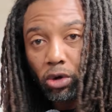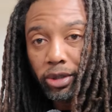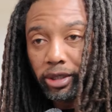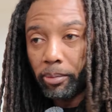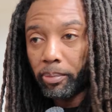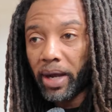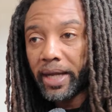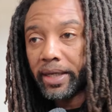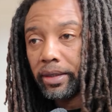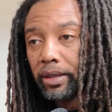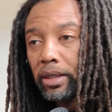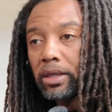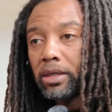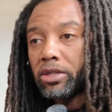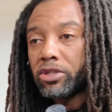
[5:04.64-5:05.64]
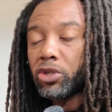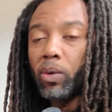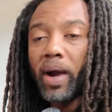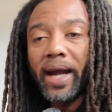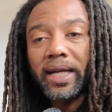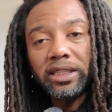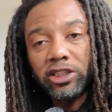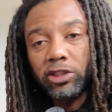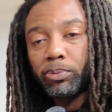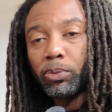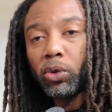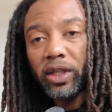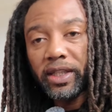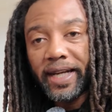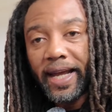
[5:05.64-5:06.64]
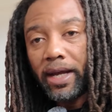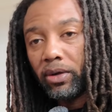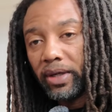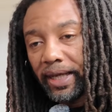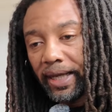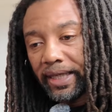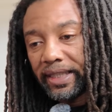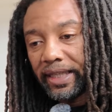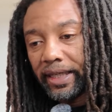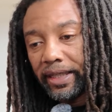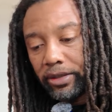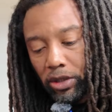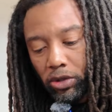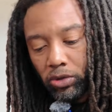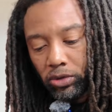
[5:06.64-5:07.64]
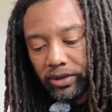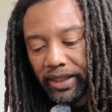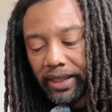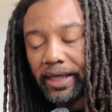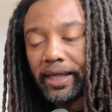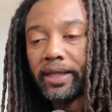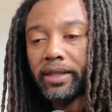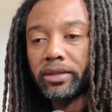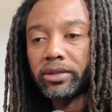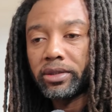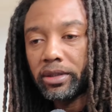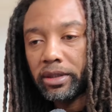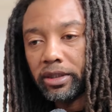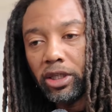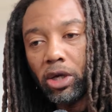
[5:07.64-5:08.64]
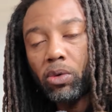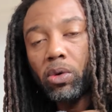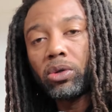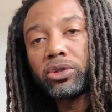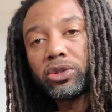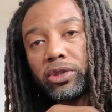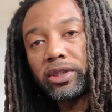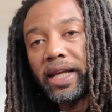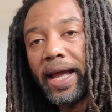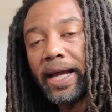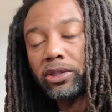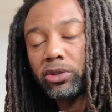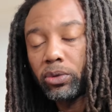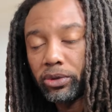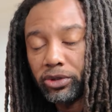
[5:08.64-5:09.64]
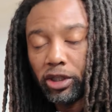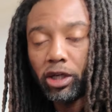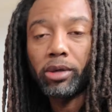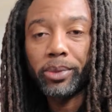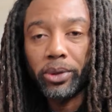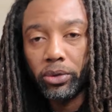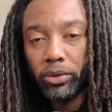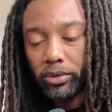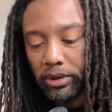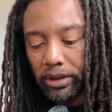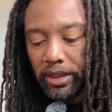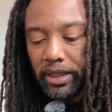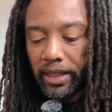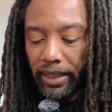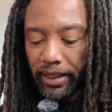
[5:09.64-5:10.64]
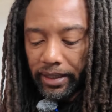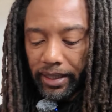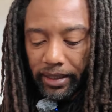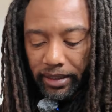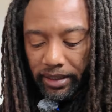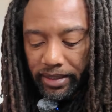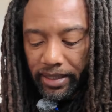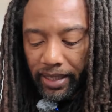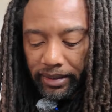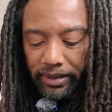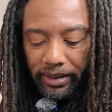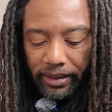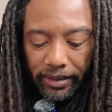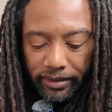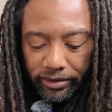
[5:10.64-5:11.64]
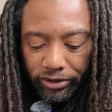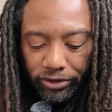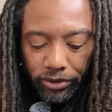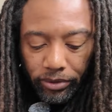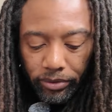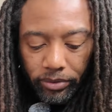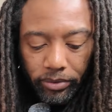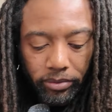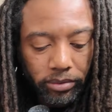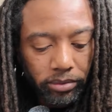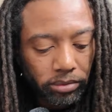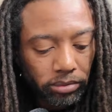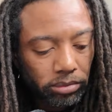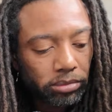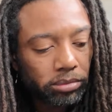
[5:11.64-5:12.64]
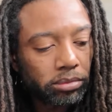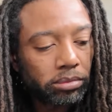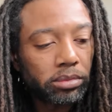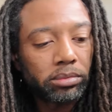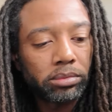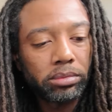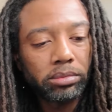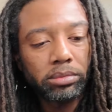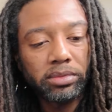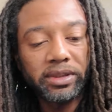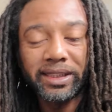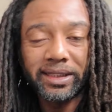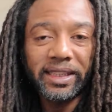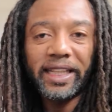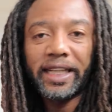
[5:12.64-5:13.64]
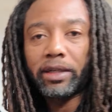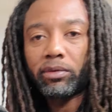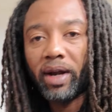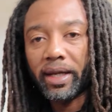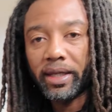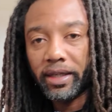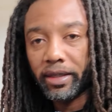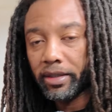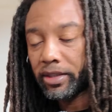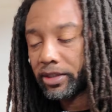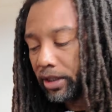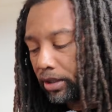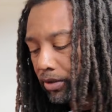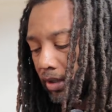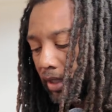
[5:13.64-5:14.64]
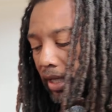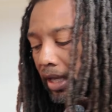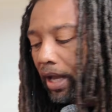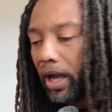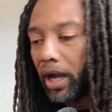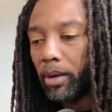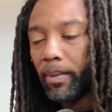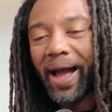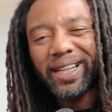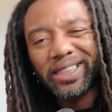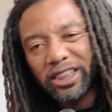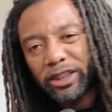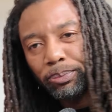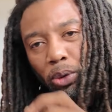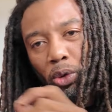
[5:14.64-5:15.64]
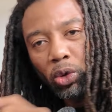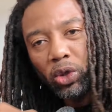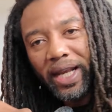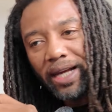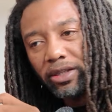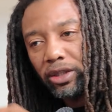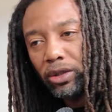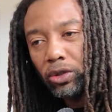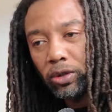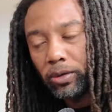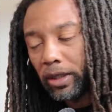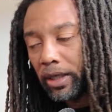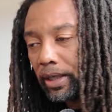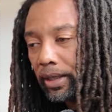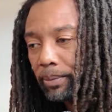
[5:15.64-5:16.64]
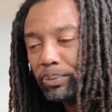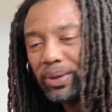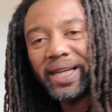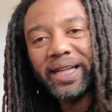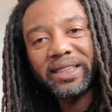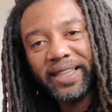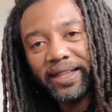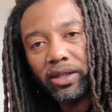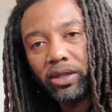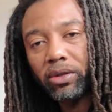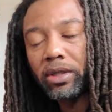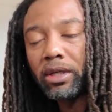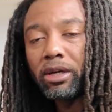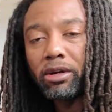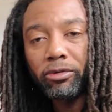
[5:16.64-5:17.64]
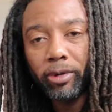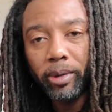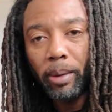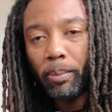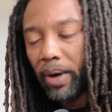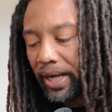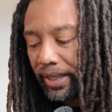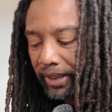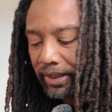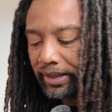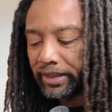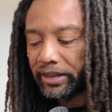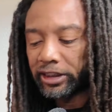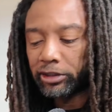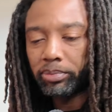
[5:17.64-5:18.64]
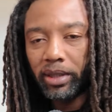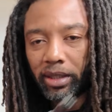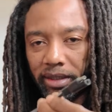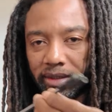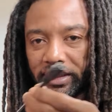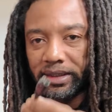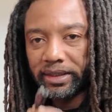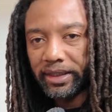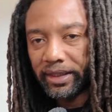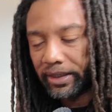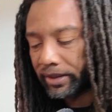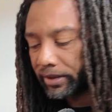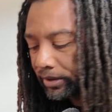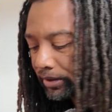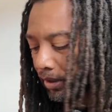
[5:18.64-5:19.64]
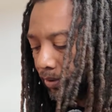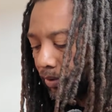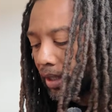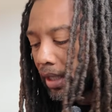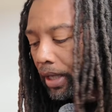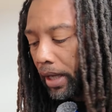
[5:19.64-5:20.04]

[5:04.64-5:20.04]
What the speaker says: on the bike so I can just pull it out, and then those ends go onto the actual terminal and they connect in to this end right here. So I could just pull out the little pigtail from the bike and then just plug this in. So,